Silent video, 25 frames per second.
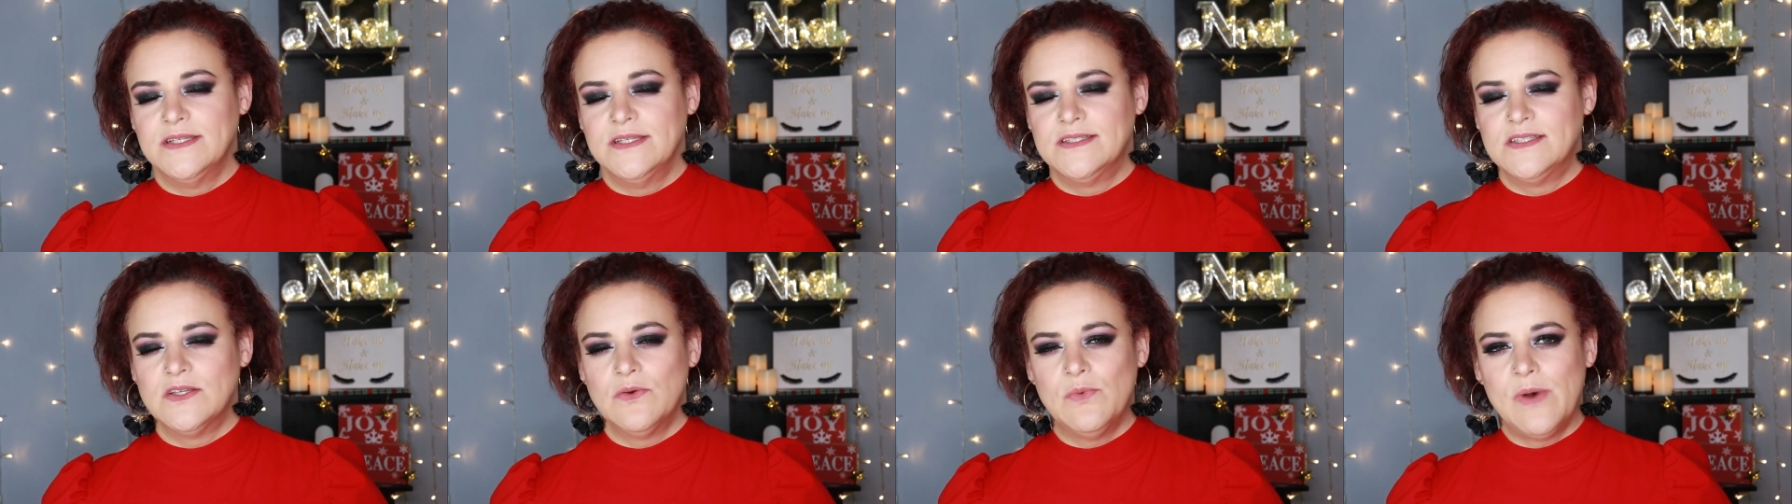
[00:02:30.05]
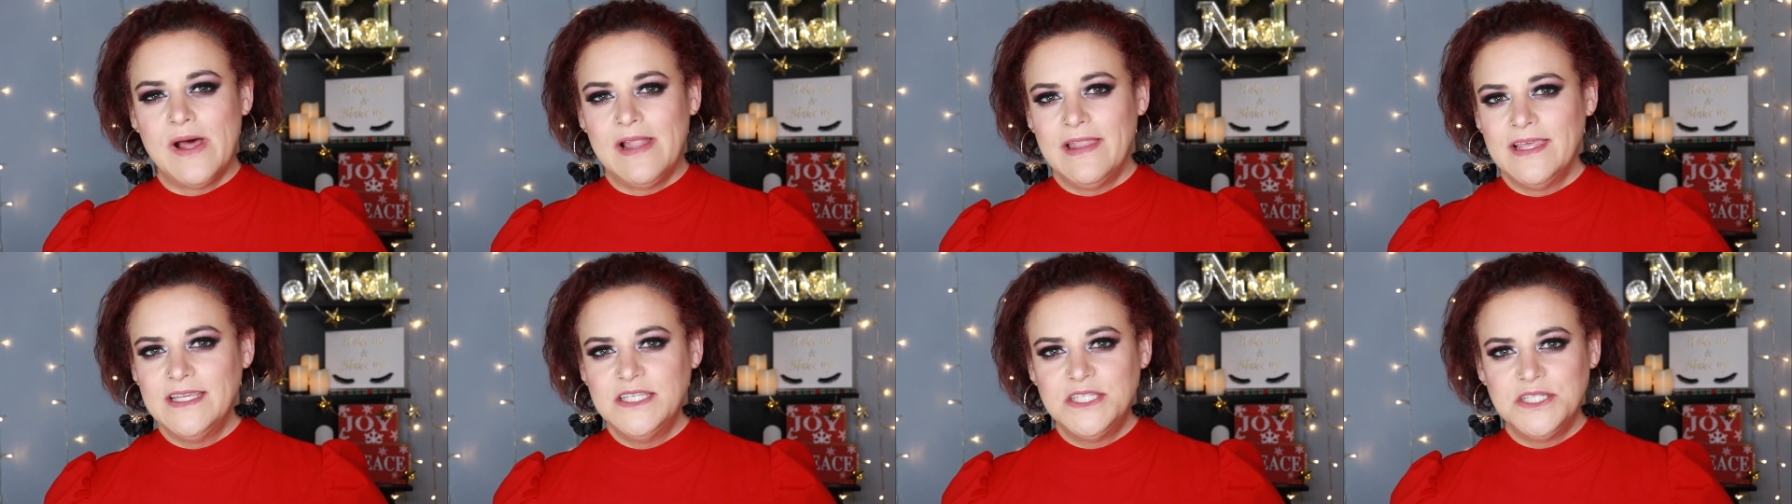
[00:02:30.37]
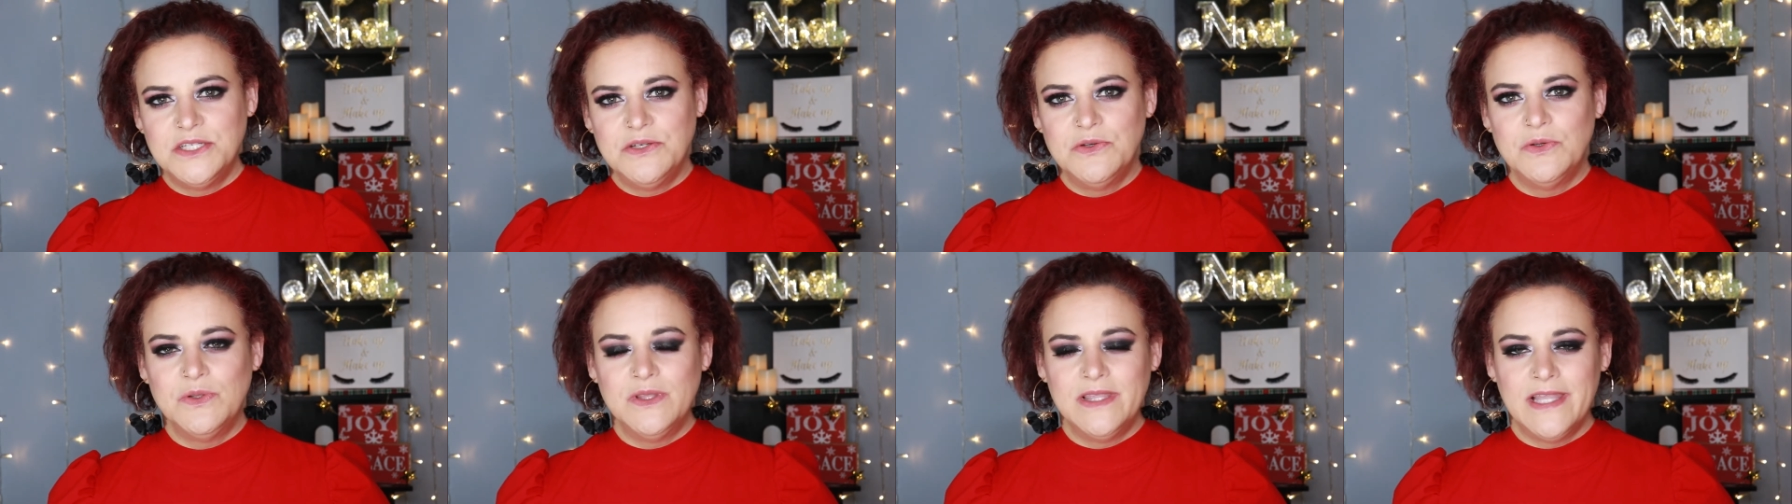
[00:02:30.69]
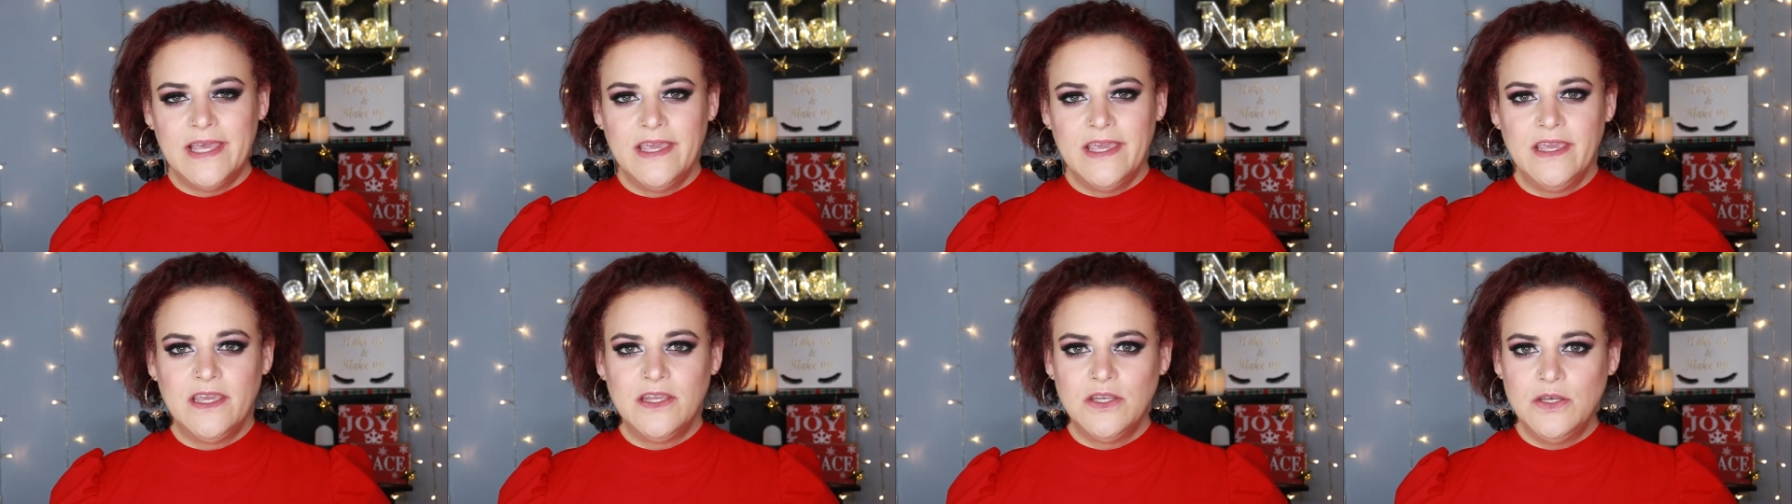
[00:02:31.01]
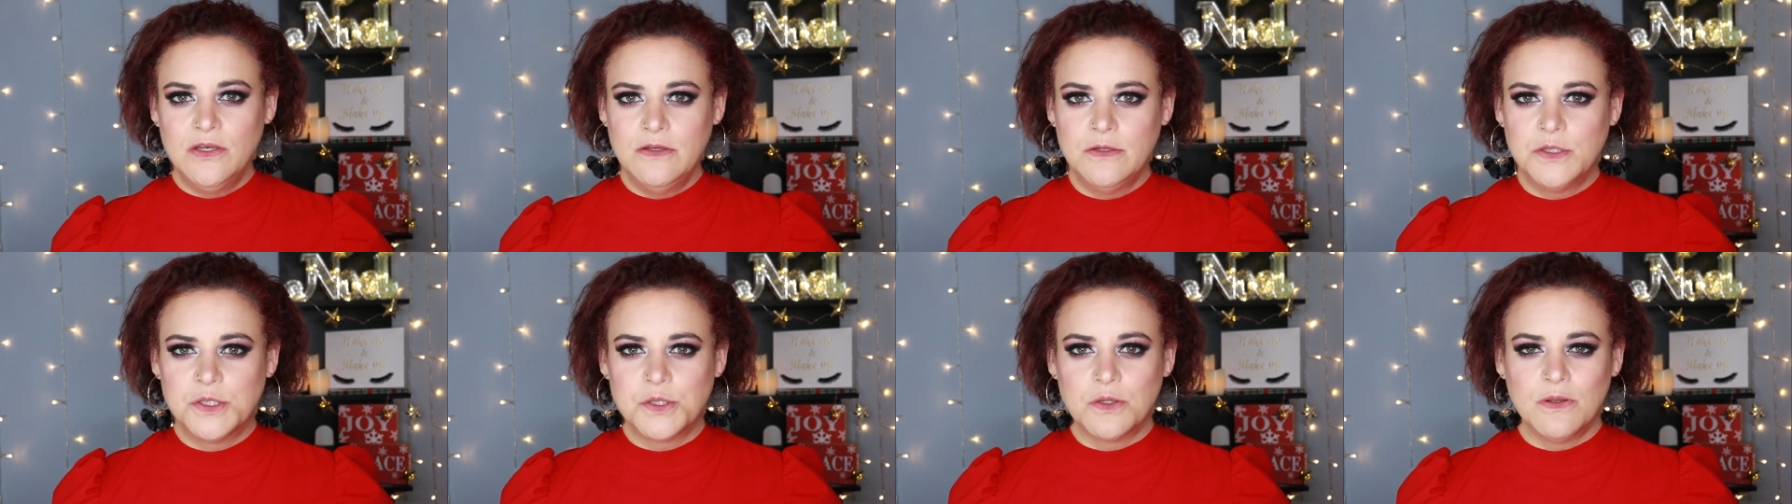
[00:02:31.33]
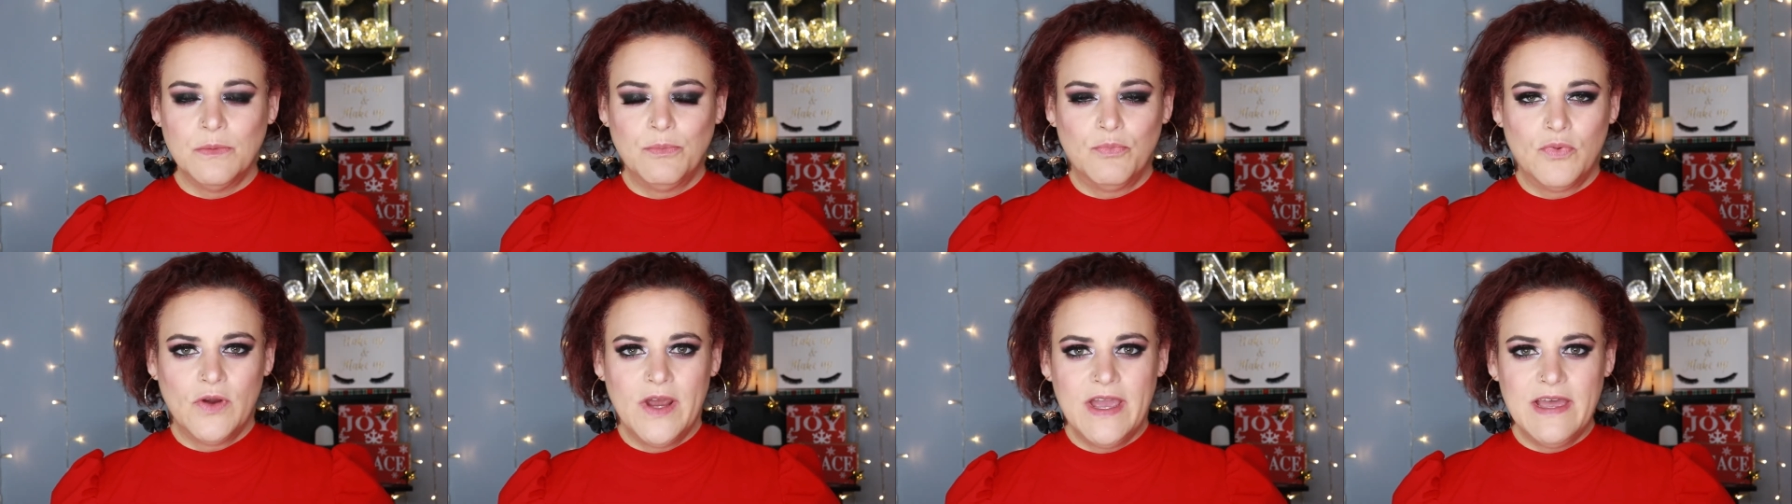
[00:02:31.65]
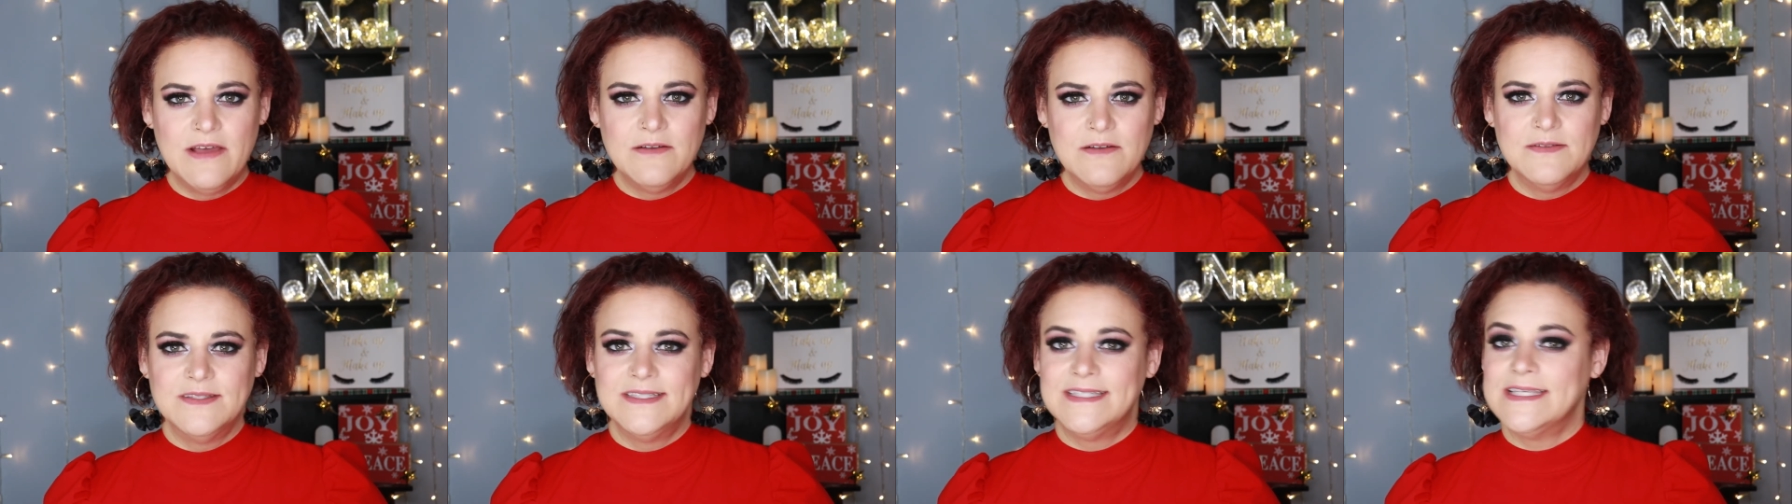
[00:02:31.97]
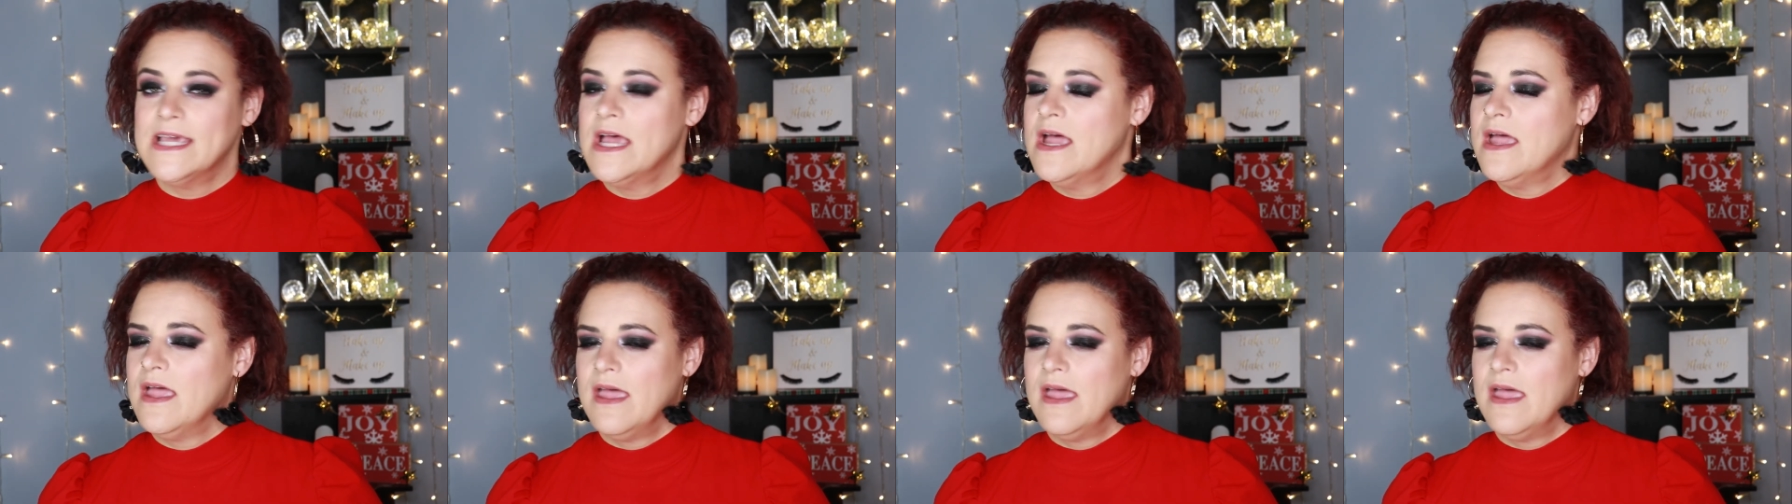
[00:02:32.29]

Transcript: So while I do like neutral browns,